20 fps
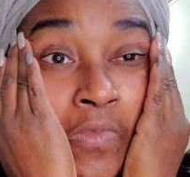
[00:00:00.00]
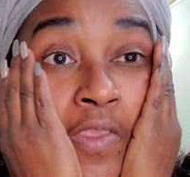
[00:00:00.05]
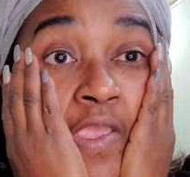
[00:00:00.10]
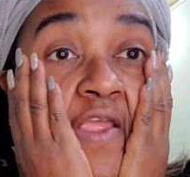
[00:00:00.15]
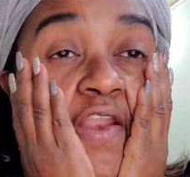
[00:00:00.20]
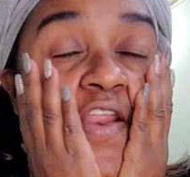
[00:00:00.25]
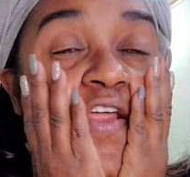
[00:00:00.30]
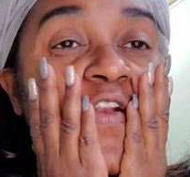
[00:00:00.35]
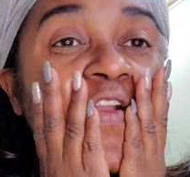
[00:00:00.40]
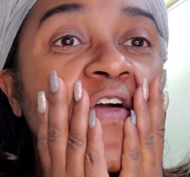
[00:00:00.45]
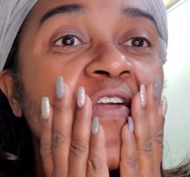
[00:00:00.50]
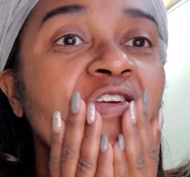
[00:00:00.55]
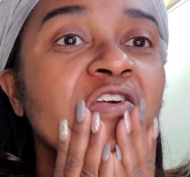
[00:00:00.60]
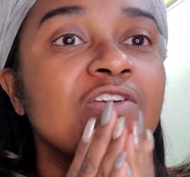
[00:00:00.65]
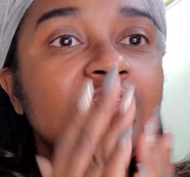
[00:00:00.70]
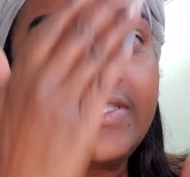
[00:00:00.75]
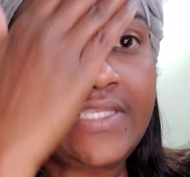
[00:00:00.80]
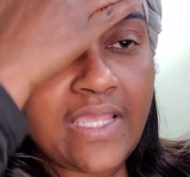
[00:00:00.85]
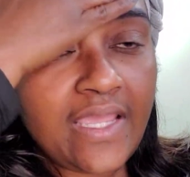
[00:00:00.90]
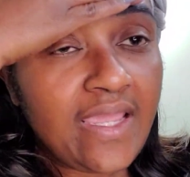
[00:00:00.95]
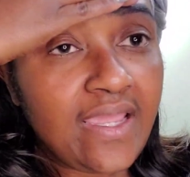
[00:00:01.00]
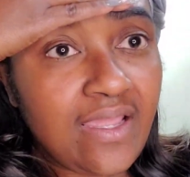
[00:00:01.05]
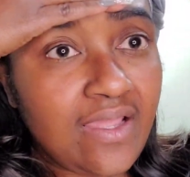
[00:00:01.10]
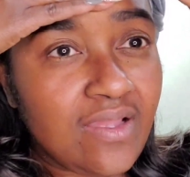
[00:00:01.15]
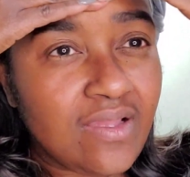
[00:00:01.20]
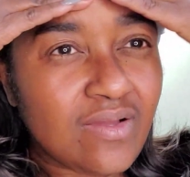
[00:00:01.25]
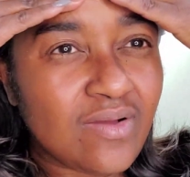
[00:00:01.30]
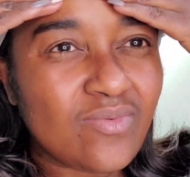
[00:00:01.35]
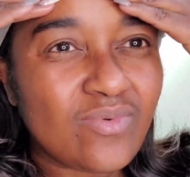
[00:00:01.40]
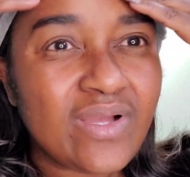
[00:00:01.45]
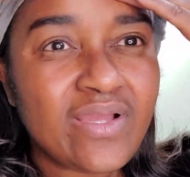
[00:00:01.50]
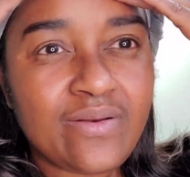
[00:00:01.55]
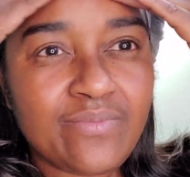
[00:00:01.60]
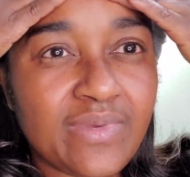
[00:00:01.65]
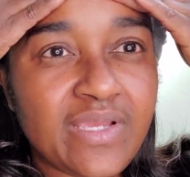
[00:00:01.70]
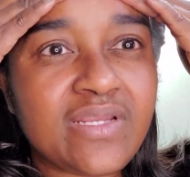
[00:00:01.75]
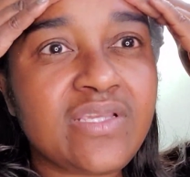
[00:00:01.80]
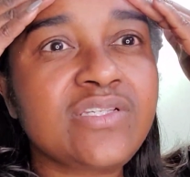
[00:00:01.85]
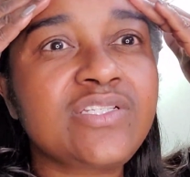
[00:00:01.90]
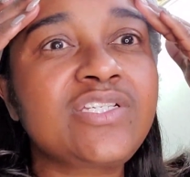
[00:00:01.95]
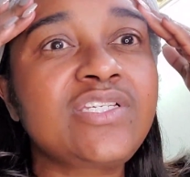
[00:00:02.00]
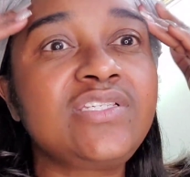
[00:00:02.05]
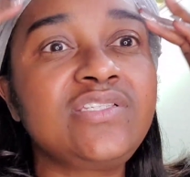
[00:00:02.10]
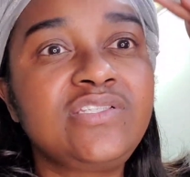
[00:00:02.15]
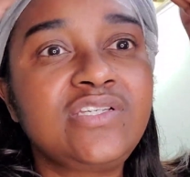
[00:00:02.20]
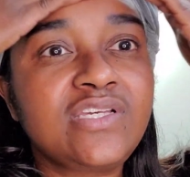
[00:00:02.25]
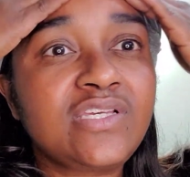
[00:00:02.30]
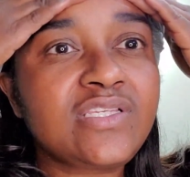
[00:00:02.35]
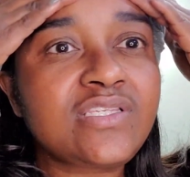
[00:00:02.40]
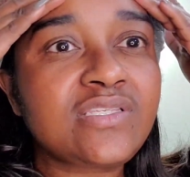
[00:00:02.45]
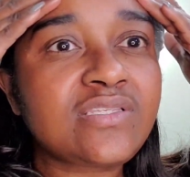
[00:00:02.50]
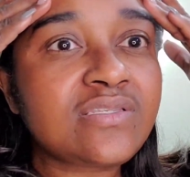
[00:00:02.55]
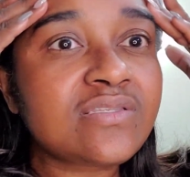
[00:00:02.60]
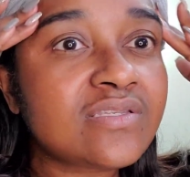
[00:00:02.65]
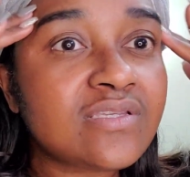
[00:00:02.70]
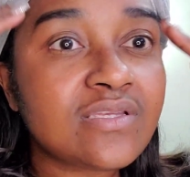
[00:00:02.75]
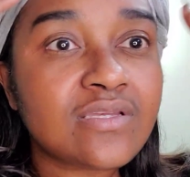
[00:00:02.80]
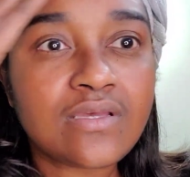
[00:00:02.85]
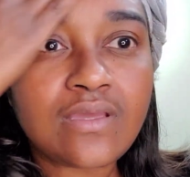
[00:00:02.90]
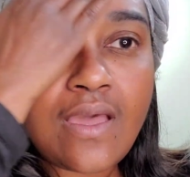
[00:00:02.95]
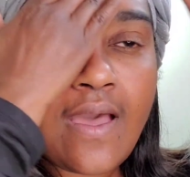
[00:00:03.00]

And I know you're saying, wait a minute, she just took